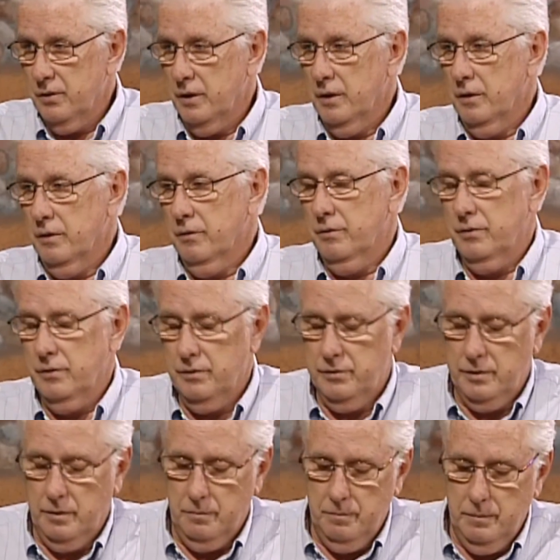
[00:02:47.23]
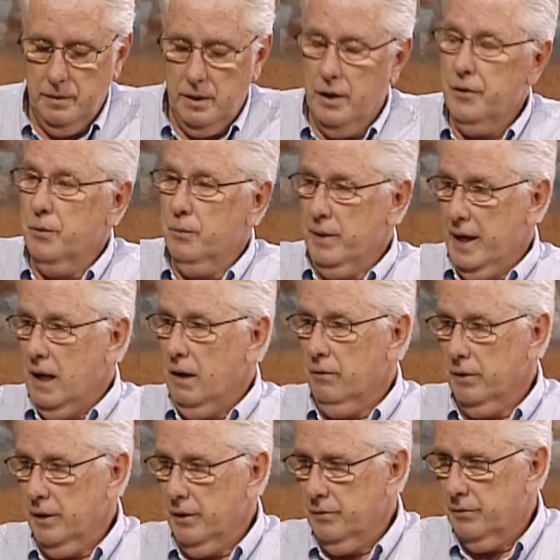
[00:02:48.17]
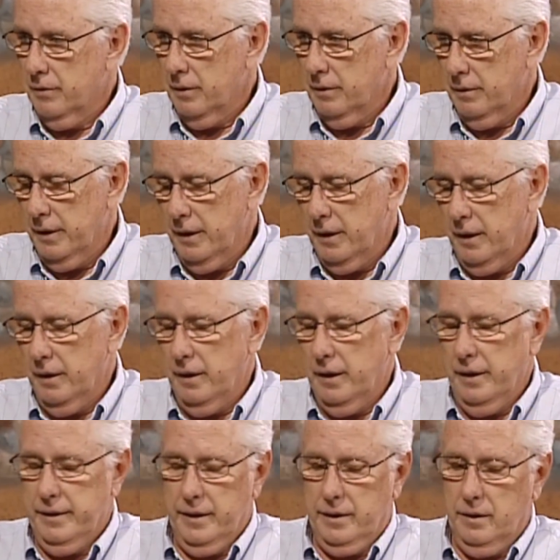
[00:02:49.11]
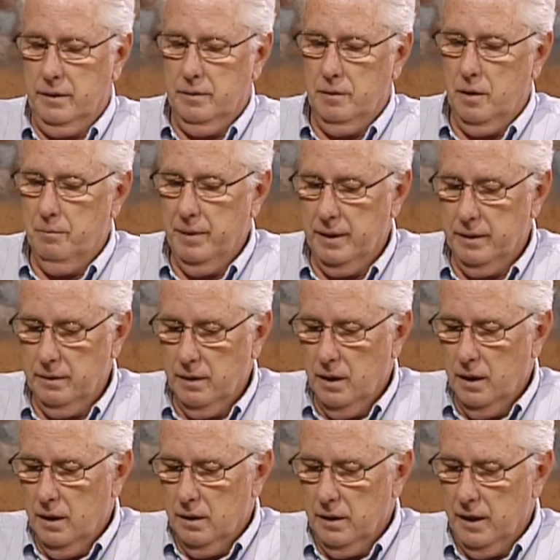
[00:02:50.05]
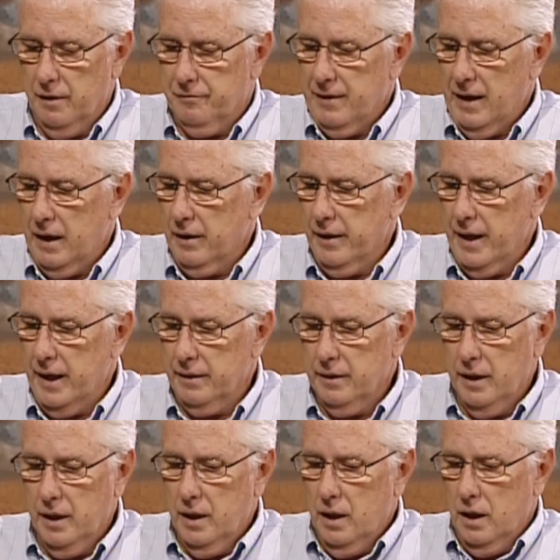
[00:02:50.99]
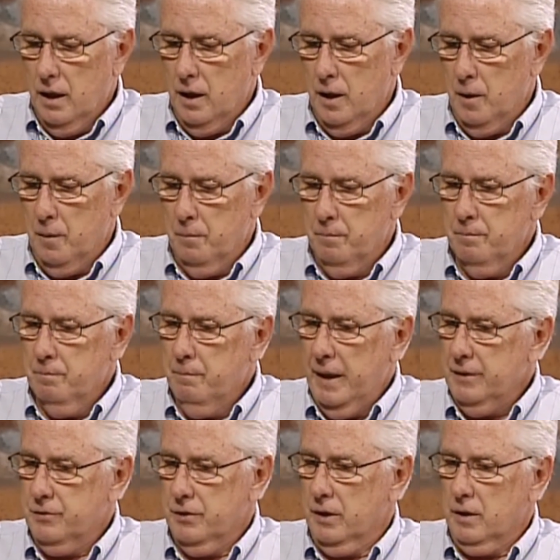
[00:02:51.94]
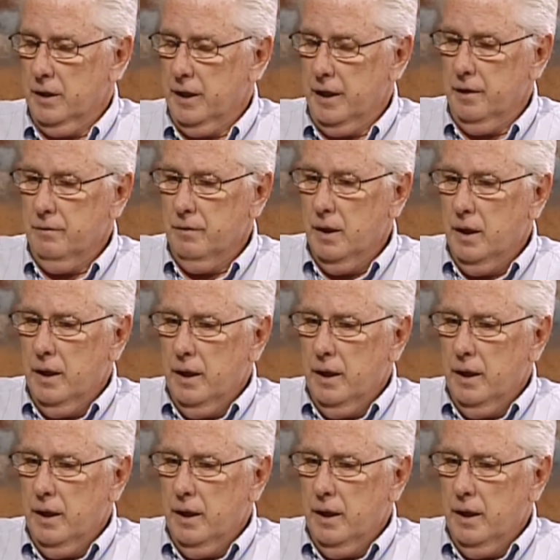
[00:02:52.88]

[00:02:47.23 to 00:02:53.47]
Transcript: is some other realities that I think are being left out of that. Basically,